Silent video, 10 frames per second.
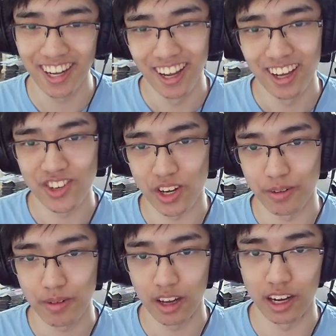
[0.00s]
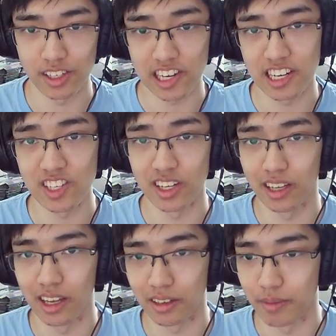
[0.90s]
So take it easy
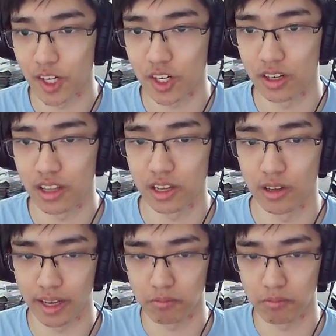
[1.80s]
and make sure that you